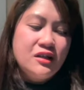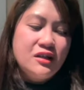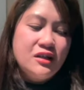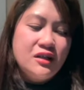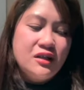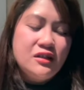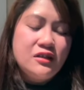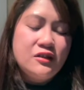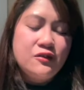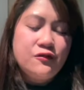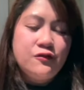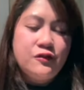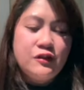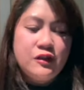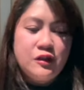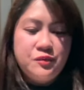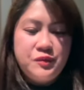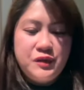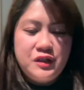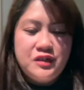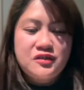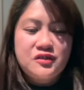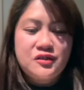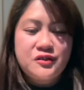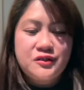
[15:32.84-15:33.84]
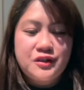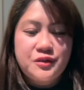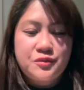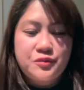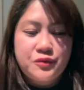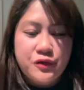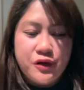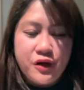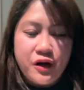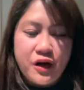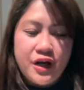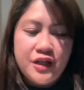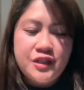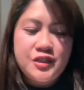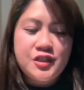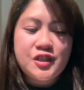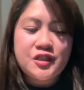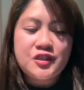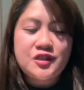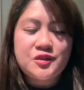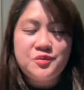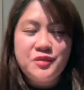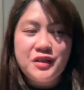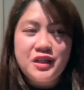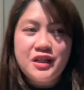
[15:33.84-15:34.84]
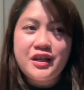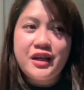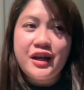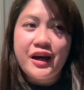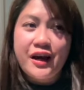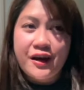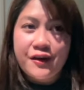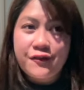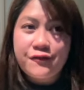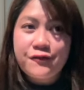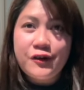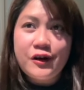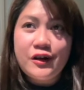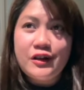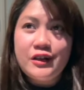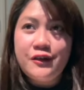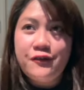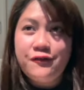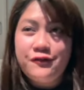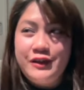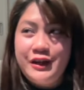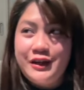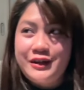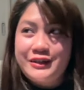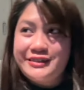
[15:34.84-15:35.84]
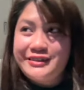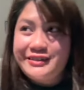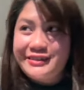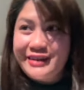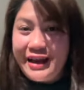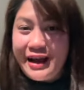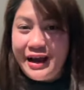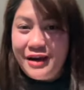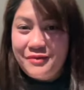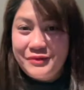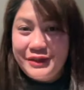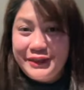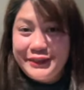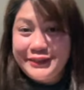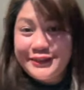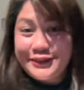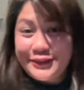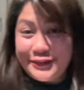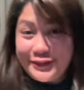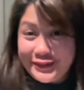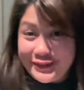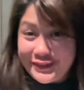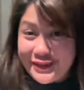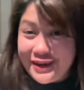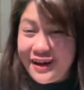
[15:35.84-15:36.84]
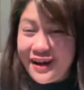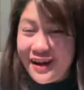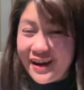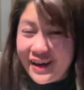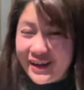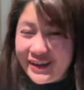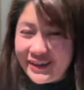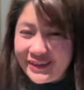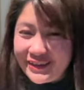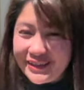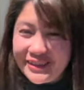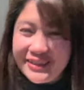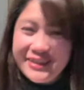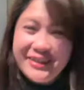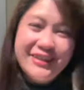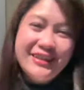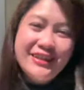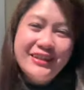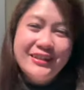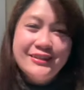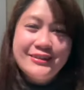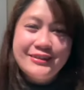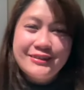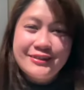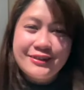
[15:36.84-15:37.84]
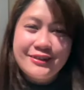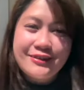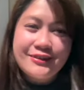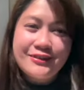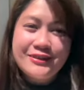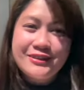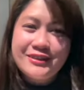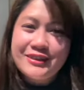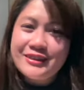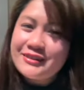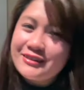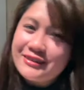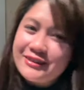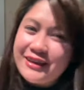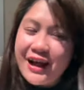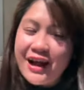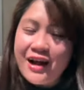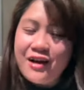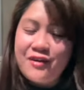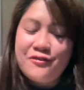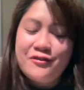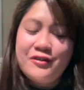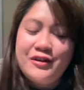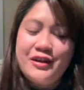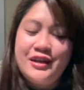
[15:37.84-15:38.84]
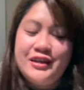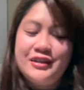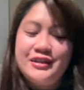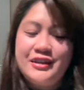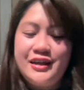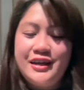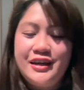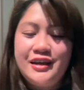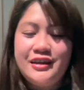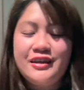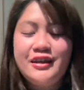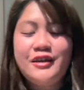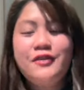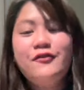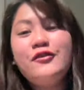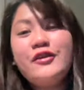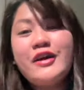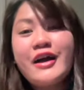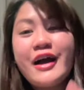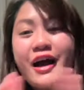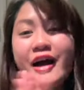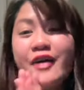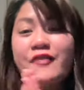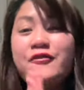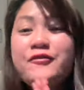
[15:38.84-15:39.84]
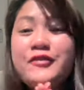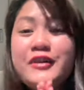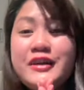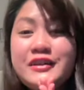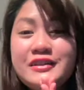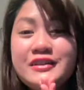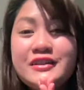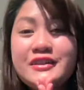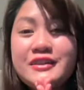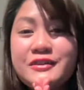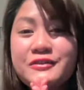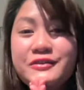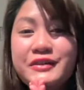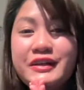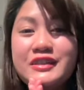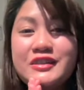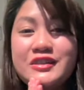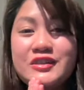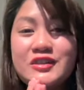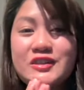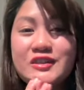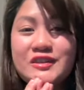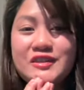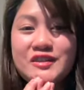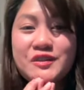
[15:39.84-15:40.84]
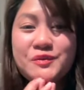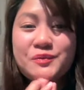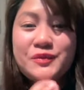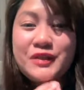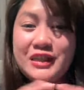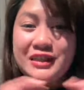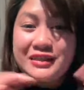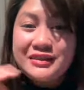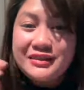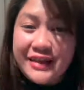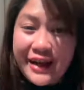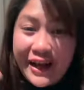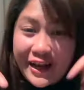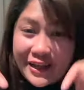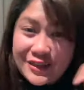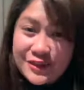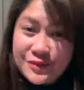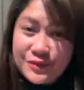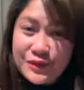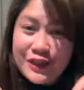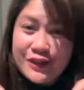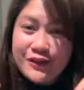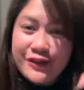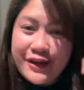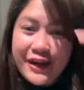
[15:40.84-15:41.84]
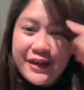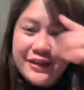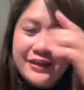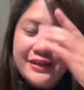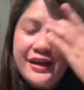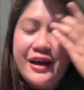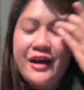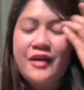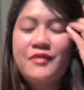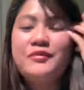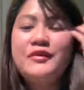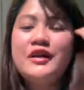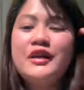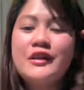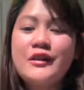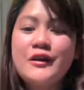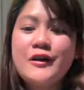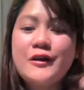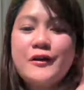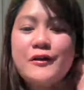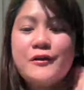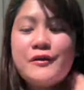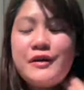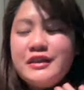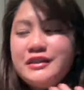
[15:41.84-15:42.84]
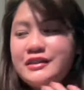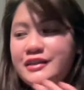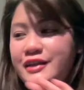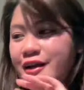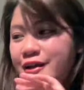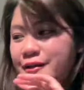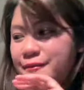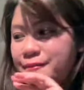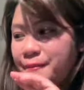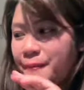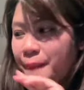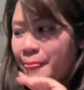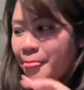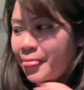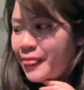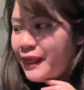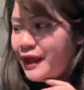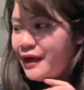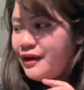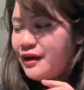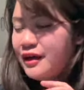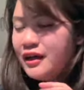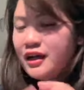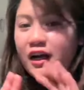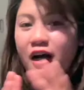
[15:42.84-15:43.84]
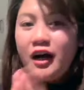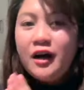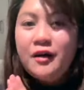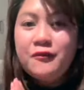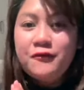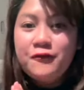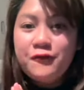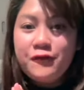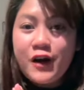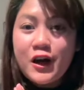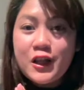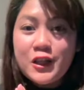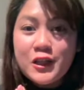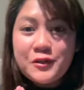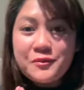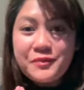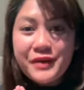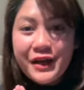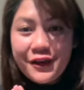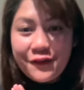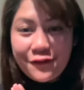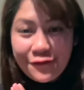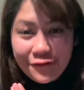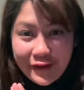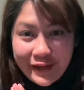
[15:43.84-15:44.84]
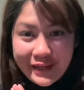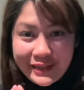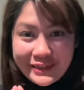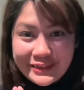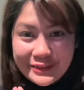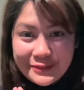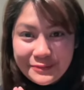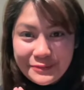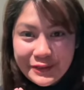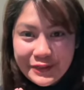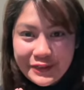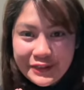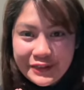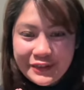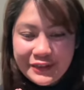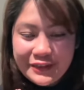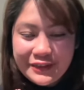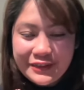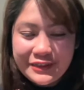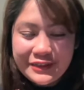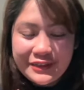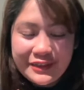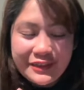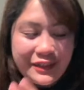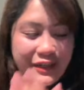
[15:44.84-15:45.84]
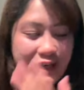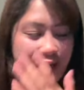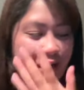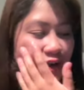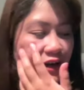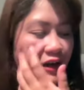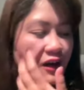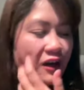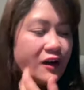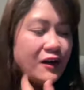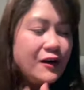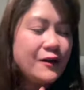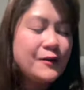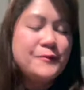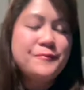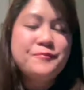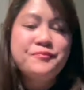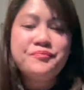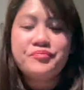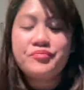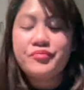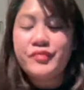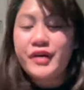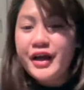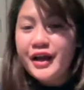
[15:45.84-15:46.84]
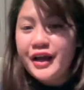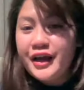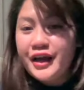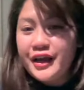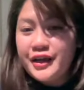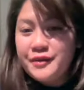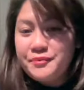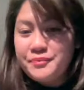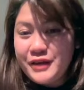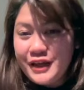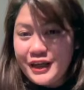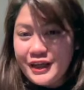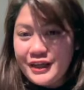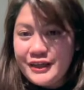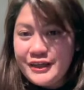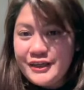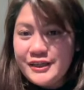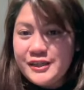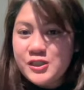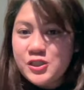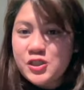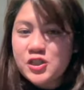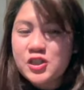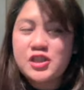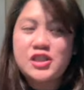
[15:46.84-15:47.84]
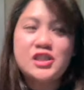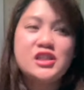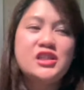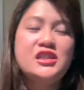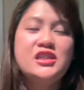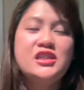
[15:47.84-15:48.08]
in the Philippines or abroad. Just be careful if they're scammers or not. So just that one. And if you have further questions, please ask me right down below. And then follow my Facebook, my page,